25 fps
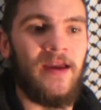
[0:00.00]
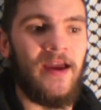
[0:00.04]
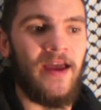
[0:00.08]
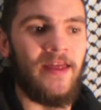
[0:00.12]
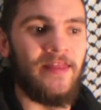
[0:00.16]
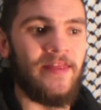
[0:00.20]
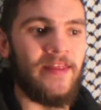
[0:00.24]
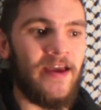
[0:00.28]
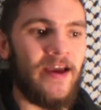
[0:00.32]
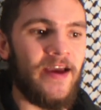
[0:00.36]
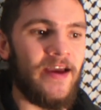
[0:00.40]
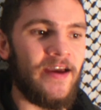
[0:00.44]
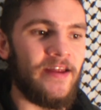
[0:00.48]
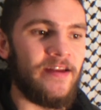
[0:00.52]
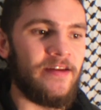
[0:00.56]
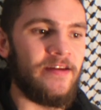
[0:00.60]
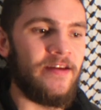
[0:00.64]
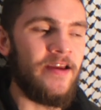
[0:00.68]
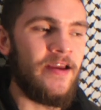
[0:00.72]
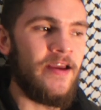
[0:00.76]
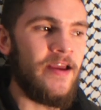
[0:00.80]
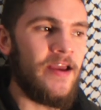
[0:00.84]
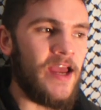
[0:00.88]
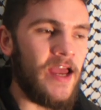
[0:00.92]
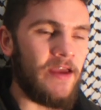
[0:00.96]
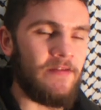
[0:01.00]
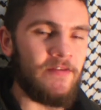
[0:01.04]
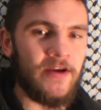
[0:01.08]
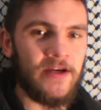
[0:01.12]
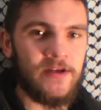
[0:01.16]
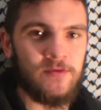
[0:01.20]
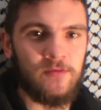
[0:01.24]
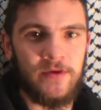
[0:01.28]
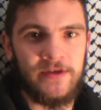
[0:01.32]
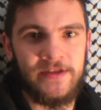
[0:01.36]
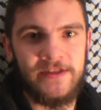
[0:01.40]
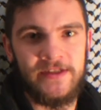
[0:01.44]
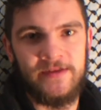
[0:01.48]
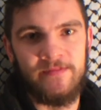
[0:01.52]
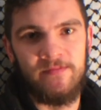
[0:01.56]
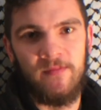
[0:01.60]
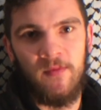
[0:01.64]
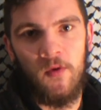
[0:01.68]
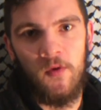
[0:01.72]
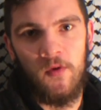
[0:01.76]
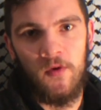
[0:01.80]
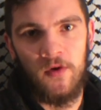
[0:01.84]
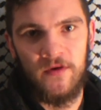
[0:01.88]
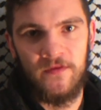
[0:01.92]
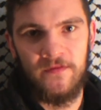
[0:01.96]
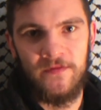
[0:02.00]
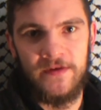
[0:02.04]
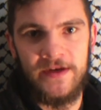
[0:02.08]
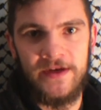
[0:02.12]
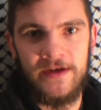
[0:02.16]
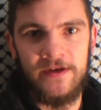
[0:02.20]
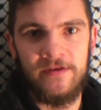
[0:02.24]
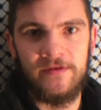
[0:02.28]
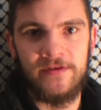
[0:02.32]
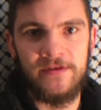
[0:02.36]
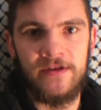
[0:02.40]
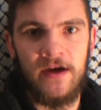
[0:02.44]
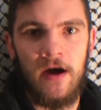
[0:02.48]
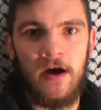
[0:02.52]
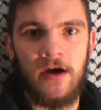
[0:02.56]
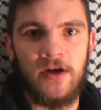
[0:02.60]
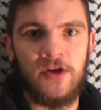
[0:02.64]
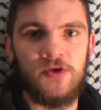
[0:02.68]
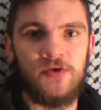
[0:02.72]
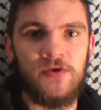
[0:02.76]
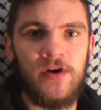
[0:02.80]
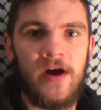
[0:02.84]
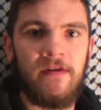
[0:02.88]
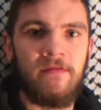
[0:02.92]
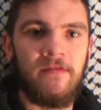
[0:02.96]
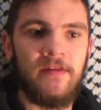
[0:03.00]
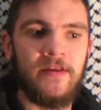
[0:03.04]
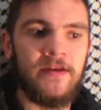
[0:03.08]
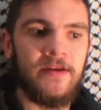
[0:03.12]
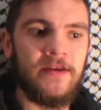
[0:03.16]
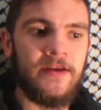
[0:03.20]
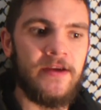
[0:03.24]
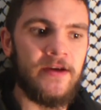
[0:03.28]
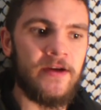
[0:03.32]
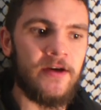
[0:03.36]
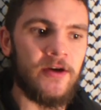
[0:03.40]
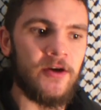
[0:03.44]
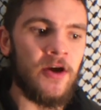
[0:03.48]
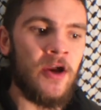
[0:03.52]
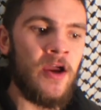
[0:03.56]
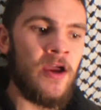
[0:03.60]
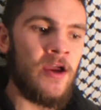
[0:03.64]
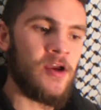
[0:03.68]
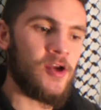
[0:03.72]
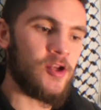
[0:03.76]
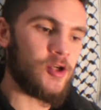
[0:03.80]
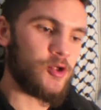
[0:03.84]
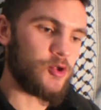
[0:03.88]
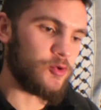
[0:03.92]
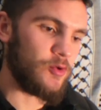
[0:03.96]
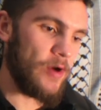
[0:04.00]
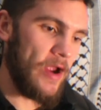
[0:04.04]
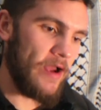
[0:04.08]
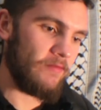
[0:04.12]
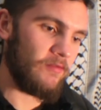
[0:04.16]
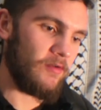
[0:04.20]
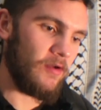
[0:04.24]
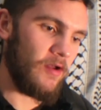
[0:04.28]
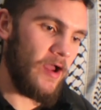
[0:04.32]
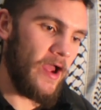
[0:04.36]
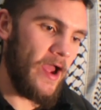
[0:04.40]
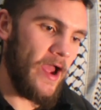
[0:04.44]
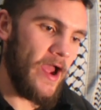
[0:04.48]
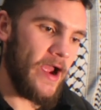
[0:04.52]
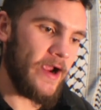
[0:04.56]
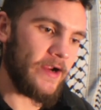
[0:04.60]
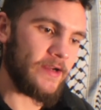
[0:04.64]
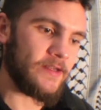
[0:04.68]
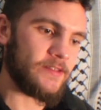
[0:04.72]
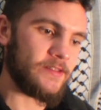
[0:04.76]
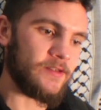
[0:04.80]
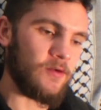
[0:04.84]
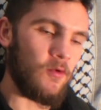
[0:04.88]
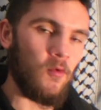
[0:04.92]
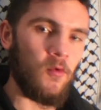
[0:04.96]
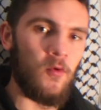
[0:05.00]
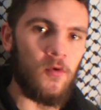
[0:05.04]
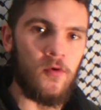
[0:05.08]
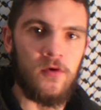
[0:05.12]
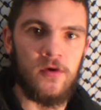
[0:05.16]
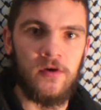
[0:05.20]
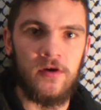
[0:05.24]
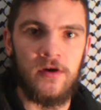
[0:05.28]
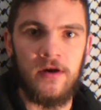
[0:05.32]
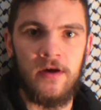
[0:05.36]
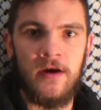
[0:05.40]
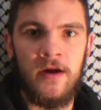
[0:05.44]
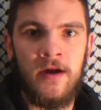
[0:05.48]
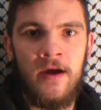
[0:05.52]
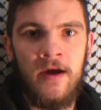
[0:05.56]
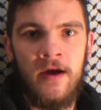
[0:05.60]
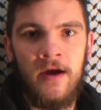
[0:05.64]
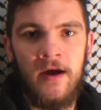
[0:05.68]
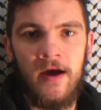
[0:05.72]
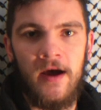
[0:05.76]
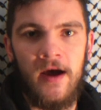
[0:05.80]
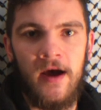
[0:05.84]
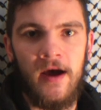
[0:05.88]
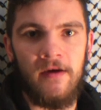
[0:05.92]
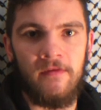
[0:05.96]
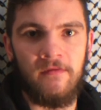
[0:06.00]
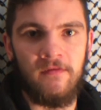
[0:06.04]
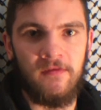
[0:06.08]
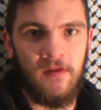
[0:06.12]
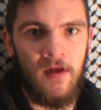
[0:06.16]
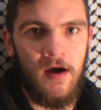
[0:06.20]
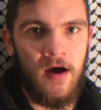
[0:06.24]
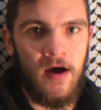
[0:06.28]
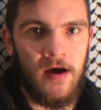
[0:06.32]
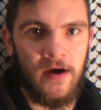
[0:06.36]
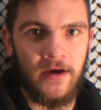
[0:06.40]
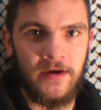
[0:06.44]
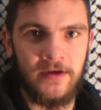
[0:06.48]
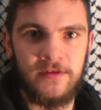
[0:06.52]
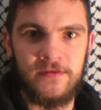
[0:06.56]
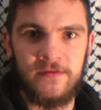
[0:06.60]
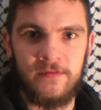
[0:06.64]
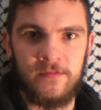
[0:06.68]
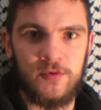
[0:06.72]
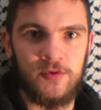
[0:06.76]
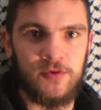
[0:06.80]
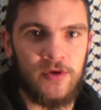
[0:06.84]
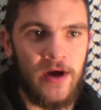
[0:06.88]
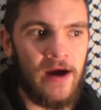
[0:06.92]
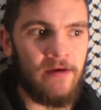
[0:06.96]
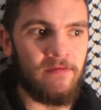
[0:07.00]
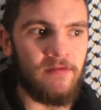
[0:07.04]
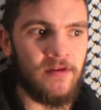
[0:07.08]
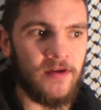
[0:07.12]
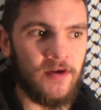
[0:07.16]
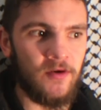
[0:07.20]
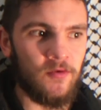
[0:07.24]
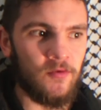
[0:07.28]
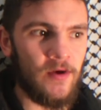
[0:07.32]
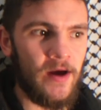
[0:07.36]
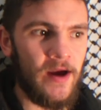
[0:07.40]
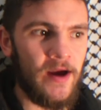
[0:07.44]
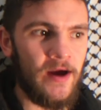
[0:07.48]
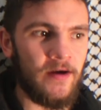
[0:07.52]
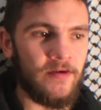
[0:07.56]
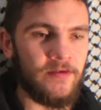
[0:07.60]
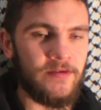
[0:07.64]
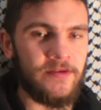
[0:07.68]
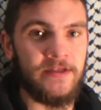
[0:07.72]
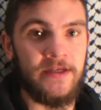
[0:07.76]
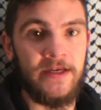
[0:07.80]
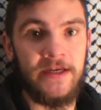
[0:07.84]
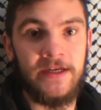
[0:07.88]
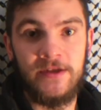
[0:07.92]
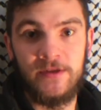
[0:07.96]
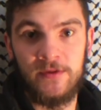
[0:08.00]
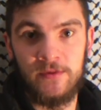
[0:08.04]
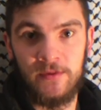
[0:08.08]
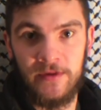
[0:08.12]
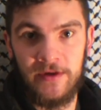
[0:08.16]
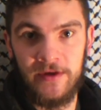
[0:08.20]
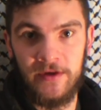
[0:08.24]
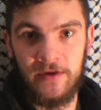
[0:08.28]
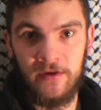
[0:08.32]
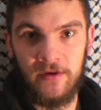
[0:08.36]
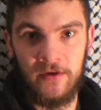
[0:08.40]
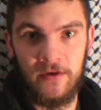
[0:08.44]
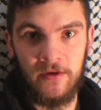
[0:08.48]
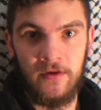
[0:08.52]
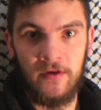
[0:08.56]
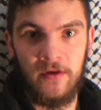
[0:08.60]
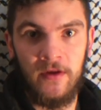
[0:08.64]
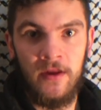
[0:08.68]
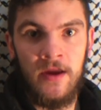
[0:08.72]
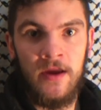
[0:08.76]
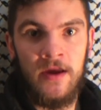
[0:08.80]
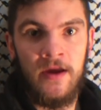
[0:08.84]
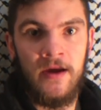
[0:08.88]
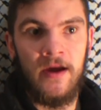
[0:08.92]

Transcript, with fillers: And then if you guys want to see more videos on traveling gear, travel hacks, or uh, vlogs from traveling around Israel,